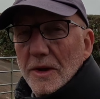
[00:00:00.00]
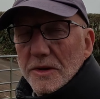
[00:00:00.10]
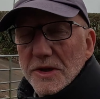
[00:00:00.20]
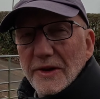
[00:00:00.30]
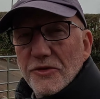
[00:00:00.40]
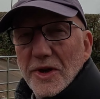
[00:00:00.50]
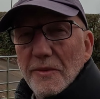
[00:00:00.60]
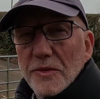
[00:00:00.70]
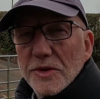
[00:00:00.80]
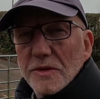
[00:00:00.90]
So safe
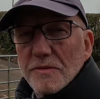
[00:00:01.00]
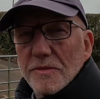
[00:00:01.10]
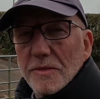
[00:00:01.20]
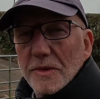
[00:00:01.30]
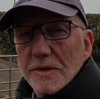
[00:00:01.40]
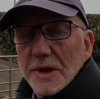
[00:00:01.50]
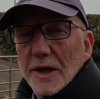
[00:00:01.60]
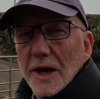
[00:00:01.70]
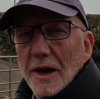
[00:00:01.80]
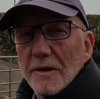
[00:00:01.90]
travels, take
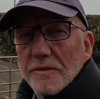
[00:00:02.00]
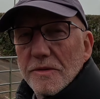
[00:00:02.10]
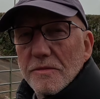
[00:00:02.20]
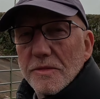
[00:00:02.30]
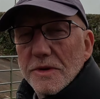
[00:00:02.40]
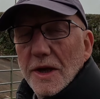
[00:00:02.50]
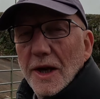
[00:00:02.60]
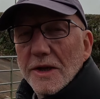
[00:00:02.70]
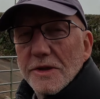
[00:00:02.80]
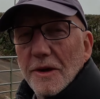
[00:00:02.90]
care, see you
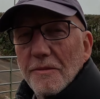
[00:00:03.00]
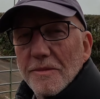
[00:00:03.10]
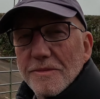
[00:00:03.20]
next time.